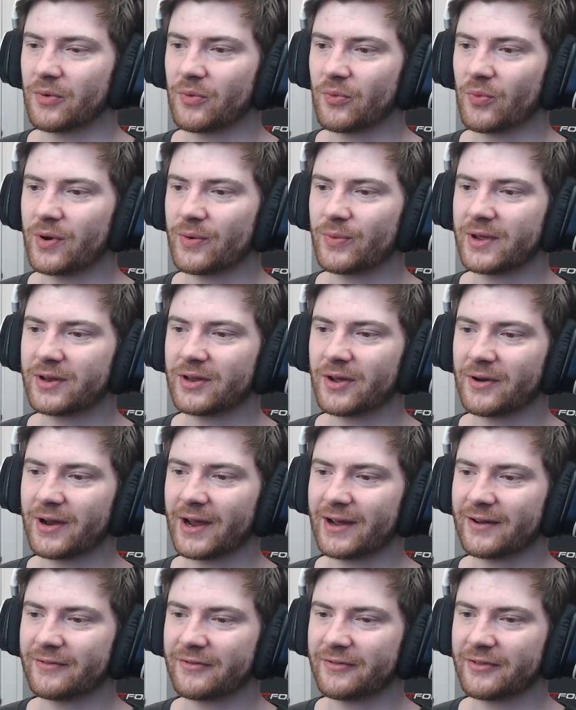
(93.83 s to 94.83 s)
When we don't
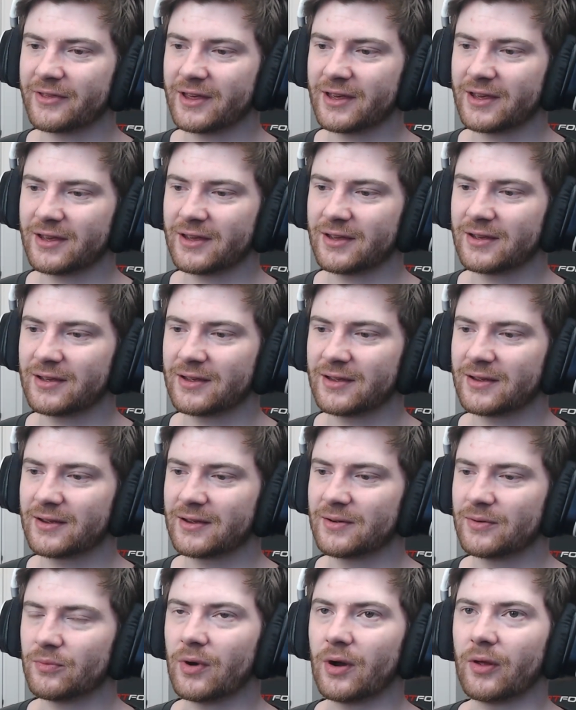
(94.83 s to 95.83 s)
have the...
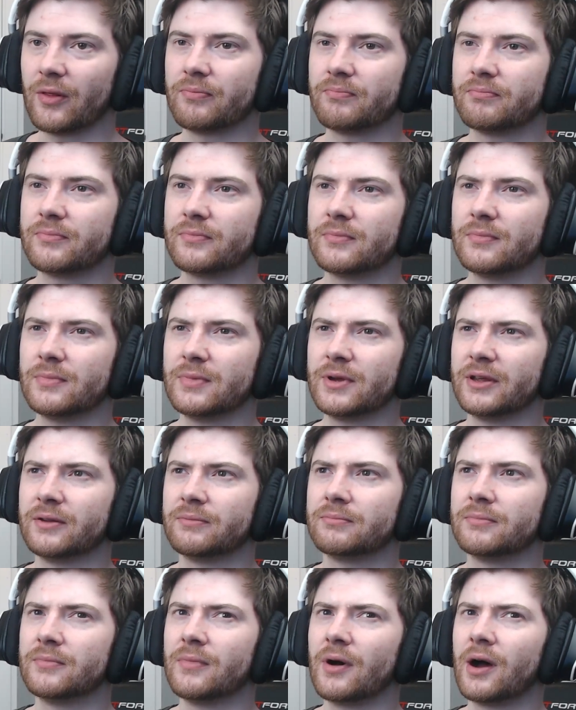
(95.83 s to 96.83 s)
Well,
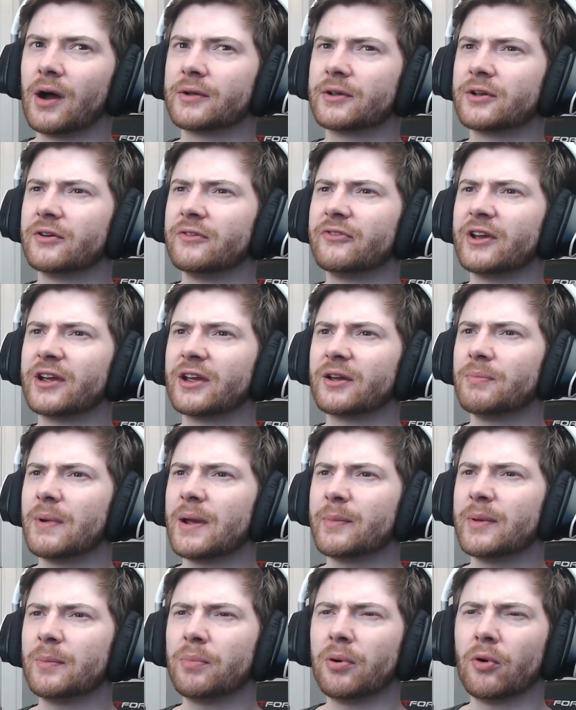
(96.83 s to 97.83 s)
I can think
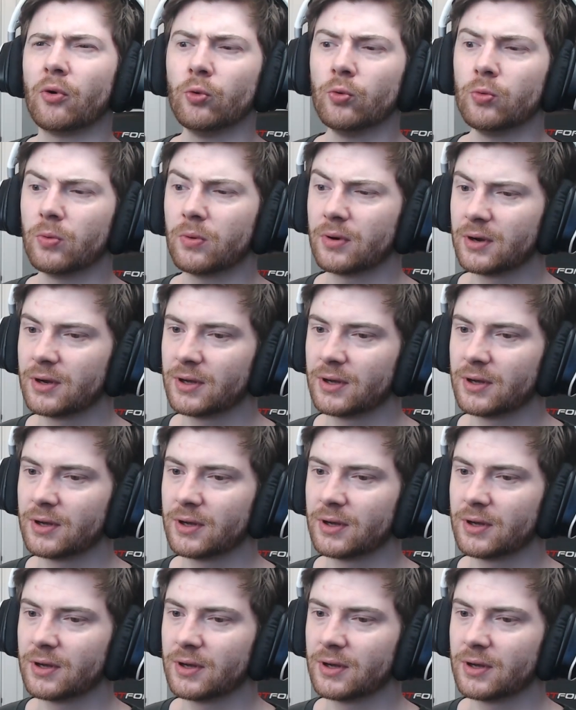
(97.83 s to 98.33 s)
maybe Paul?